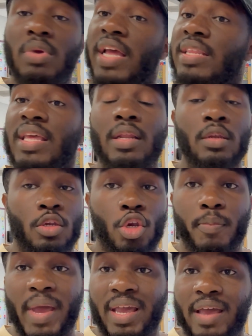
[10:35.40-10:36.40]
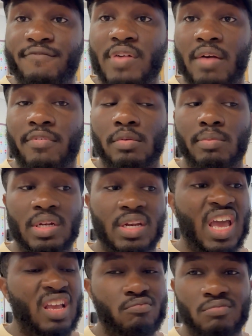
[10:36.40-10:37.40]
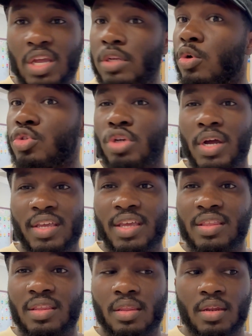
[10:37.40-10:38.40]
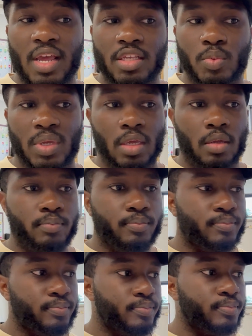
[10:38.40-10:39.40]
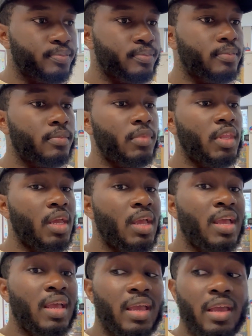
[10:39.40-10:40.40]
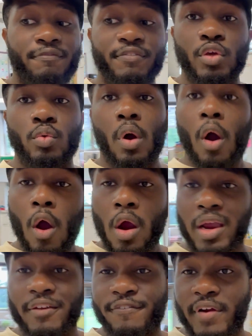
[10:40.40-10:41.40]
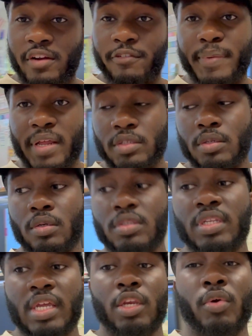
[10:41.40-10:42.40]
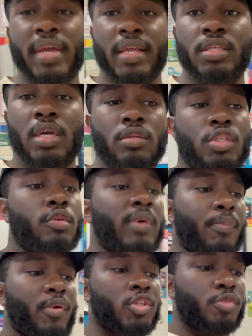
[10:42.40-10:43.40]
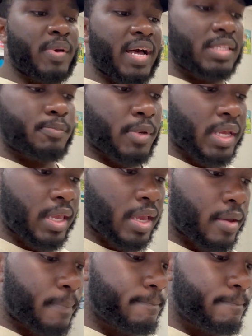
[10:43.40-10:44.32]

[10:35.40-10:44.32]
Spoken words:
and then you're back at 5 on Monday, and you'll try again the next week. If you are a friend of pencils, then you'll get to go to my pencil prize bucket.